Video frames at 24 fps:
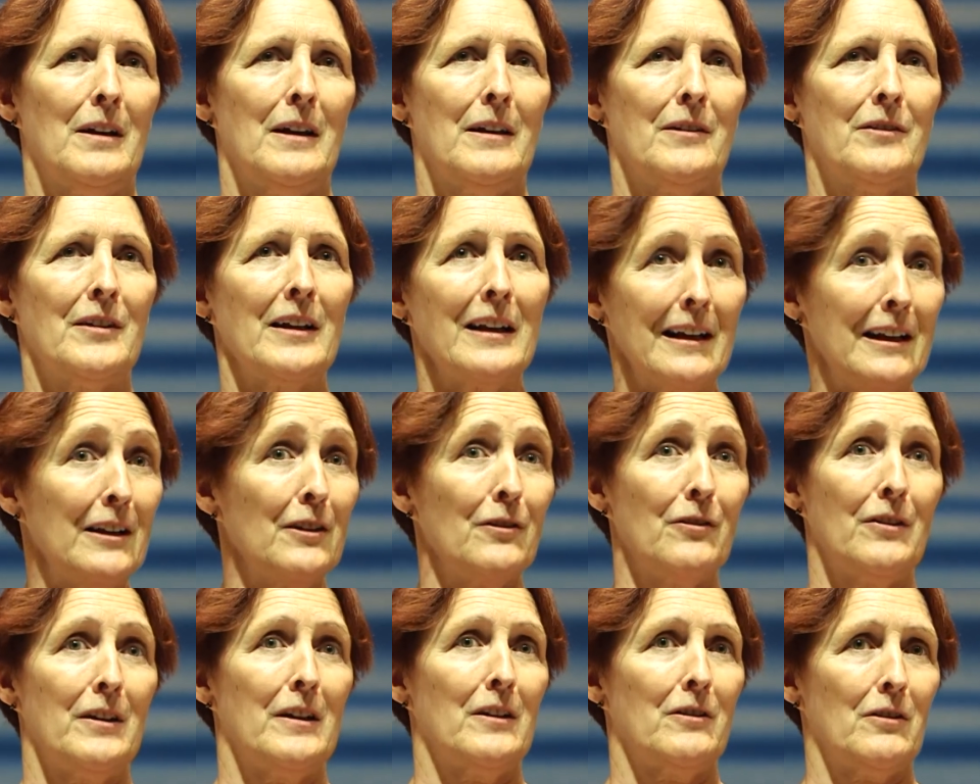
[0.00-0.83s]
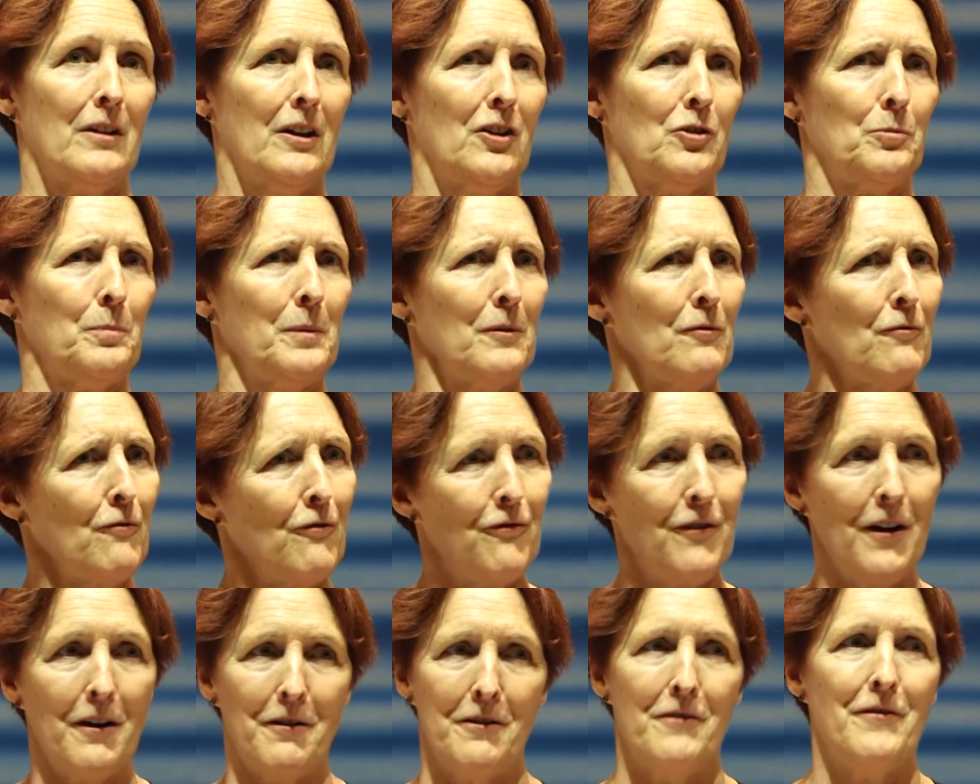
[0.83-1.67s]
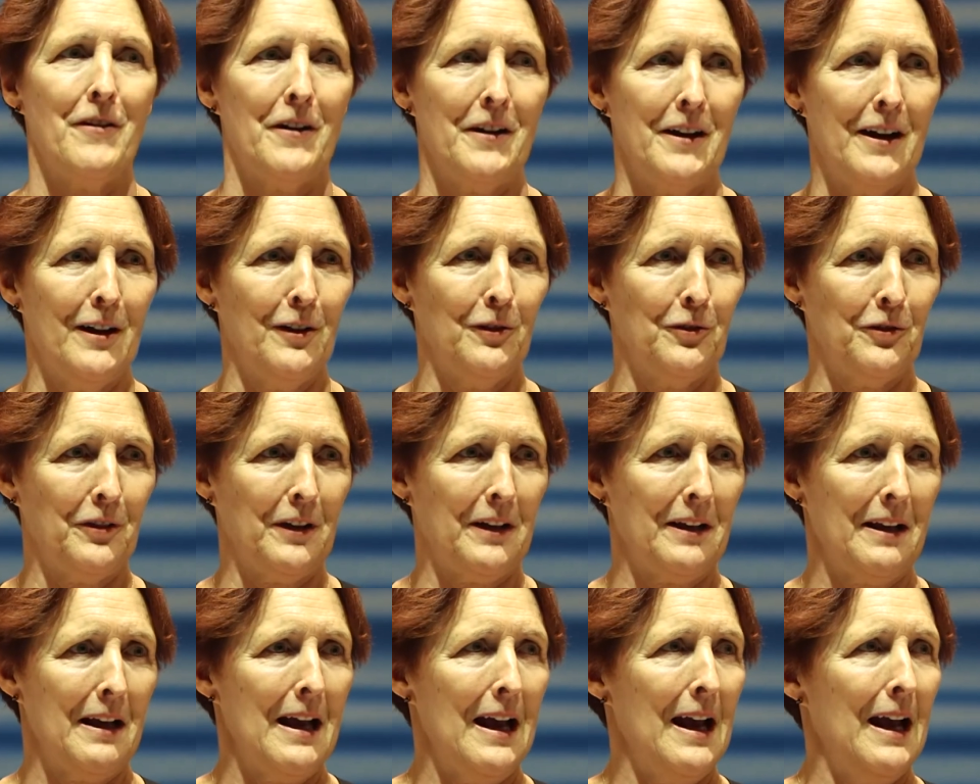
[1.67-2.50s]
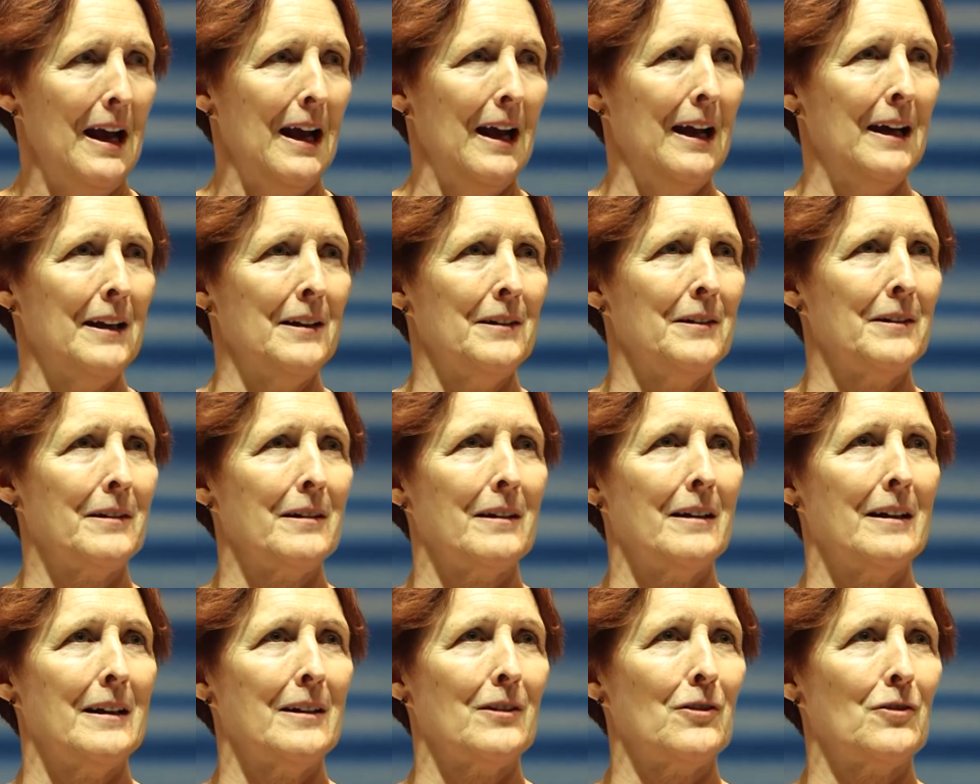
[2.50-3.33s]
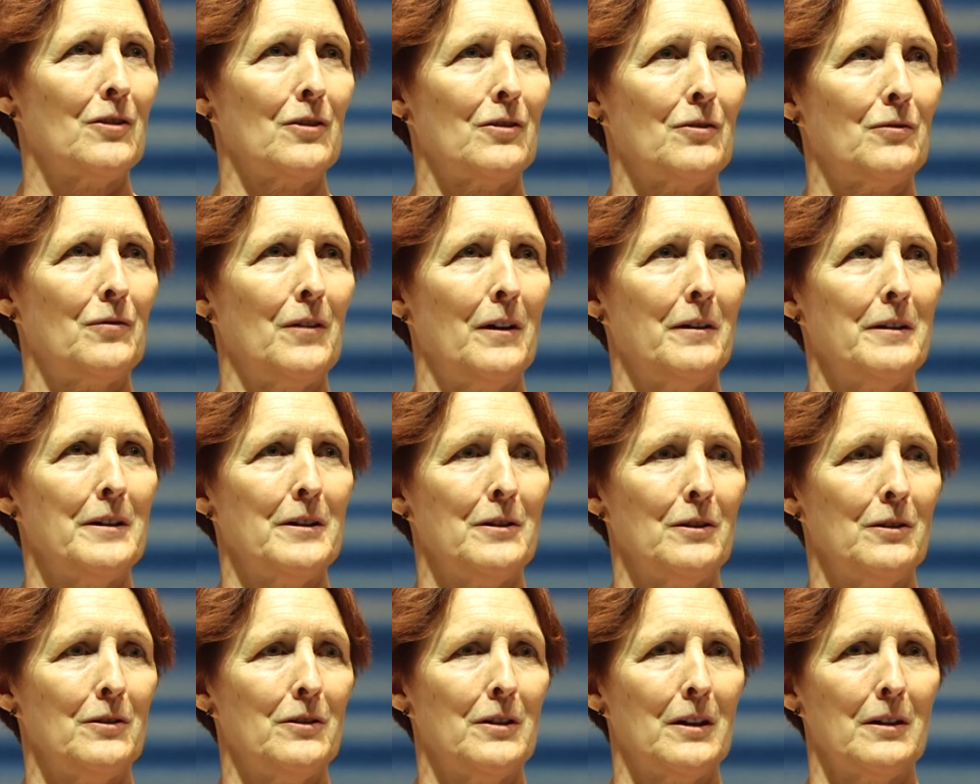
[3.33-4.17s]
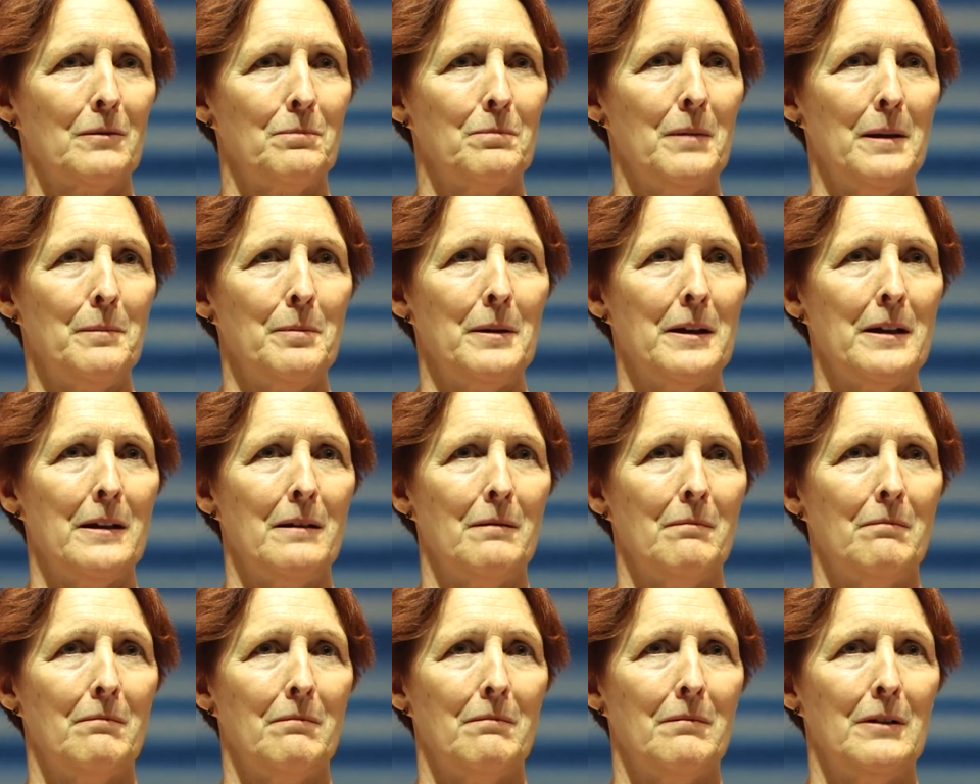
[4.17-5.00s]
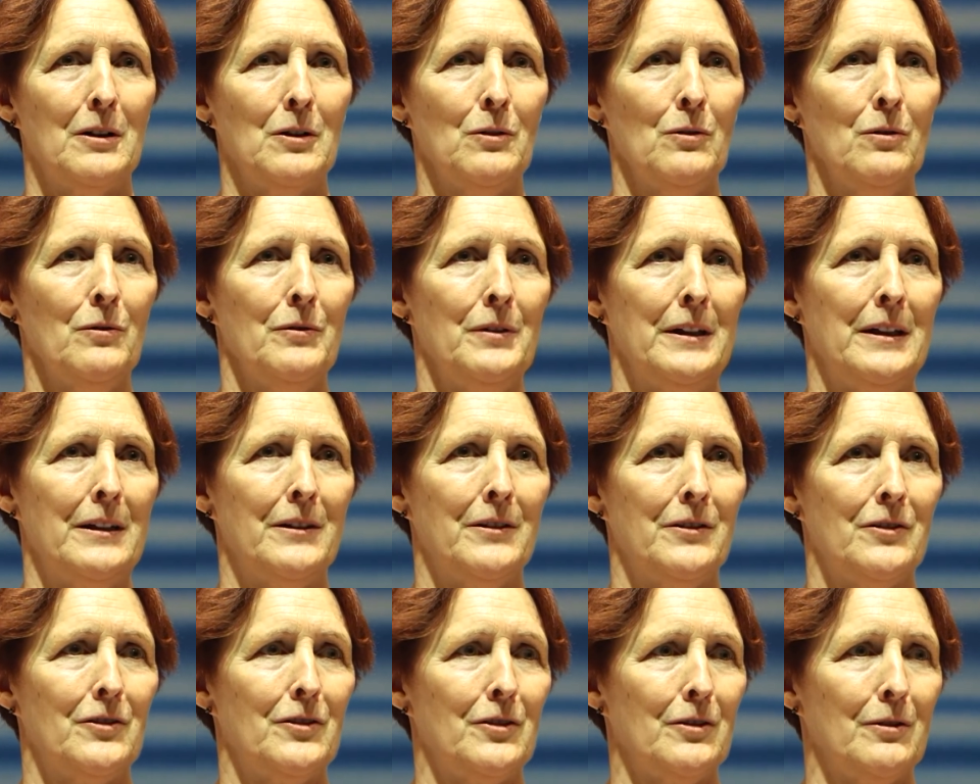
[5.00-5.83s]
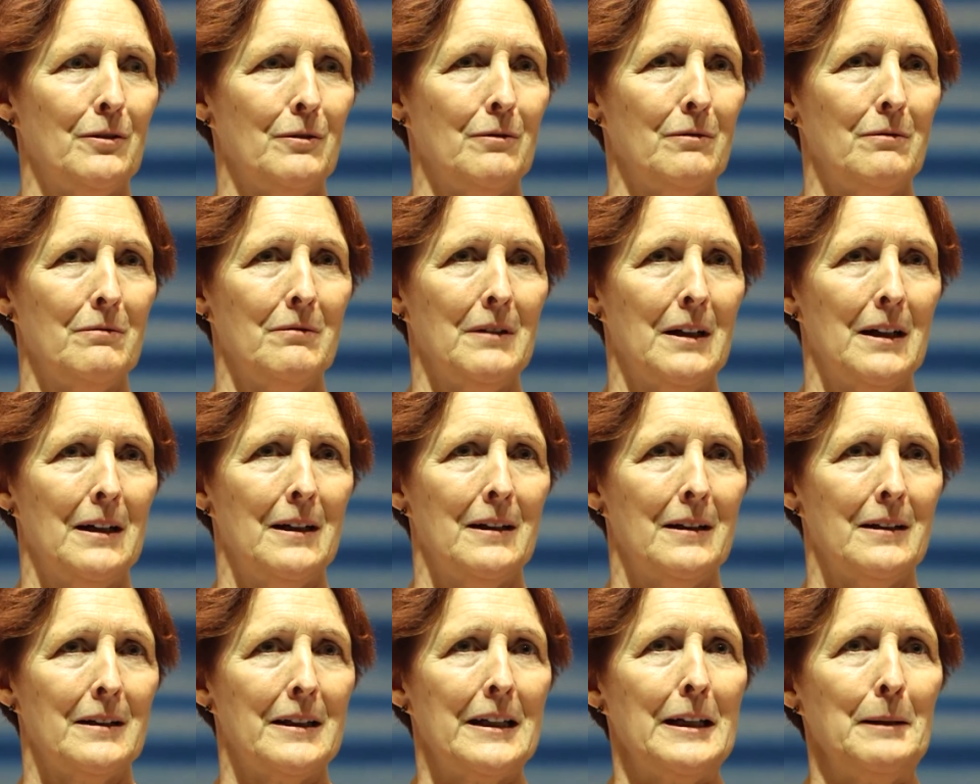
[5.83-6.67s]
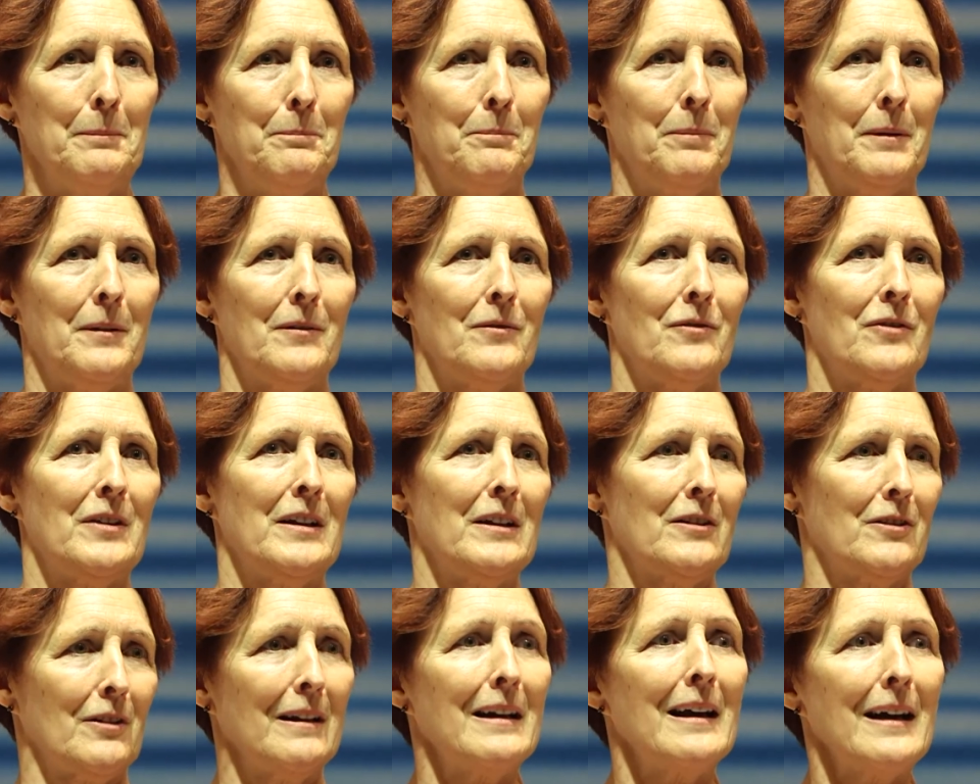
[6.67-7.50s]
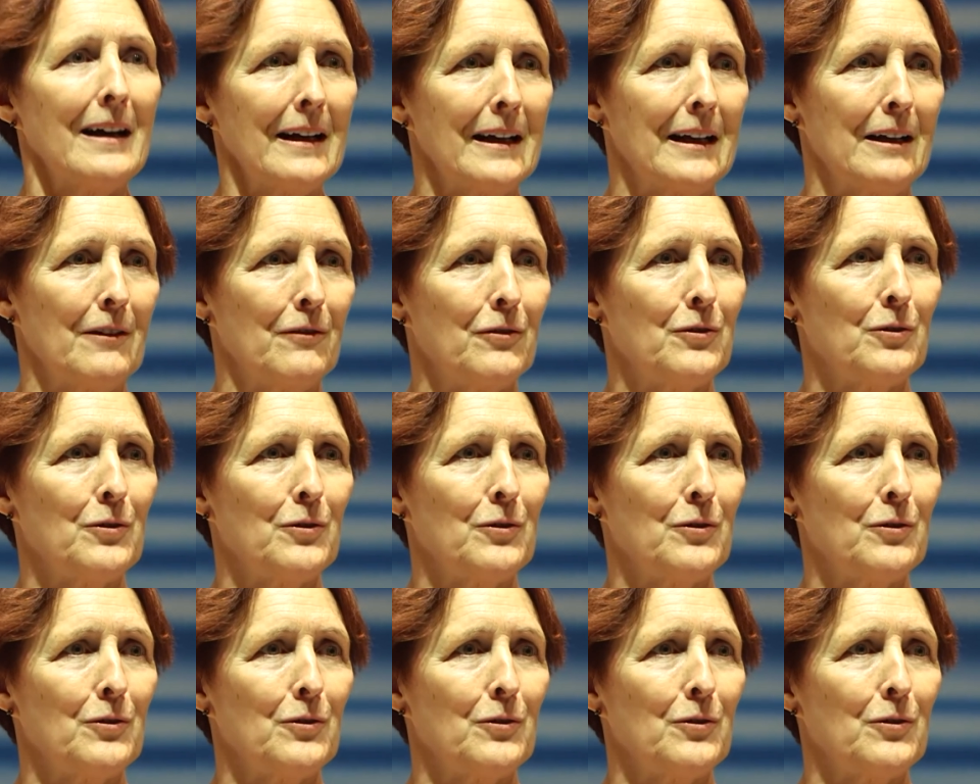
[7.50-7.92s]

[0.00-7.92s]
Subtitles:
Sing Lee's theatre has been very, very healthy, and it's just very good that maybe we all need to keep theatre alive.